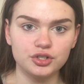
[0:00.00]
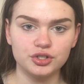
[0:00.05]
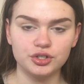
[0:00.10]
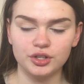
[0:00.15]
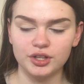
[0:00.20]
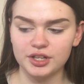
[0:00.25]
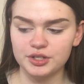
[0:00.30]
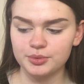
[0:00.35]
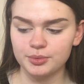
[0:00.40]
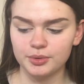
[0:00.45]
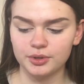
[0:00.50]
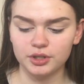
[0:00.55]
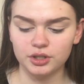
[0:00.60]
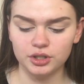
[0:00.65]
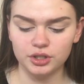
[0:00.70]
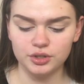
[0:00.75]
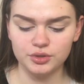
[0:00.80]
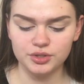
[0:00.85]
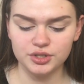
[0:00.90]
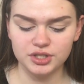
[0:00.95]
so that's what we're going to
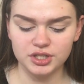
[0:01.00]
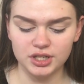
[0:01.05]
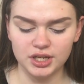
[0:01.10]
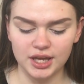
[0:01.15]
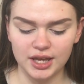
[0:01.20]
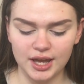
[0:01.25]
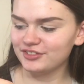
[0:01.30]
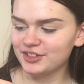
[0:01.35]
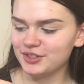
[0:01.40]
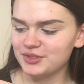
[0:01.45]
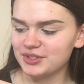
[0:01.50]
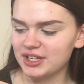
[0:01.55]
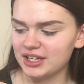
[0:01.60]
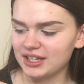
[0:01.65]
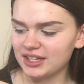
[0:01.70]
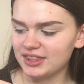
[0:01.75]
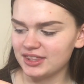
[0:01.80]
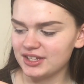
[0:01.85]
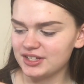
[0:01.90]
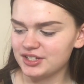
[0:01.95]
use today.
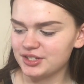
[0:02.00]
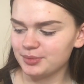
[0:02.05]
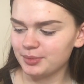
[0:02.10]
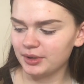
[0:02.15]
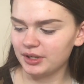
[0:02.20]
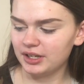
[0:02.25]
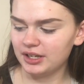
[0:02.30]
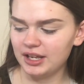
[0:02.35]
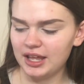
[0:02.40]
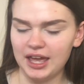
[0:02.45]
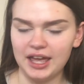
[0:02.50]
Using this one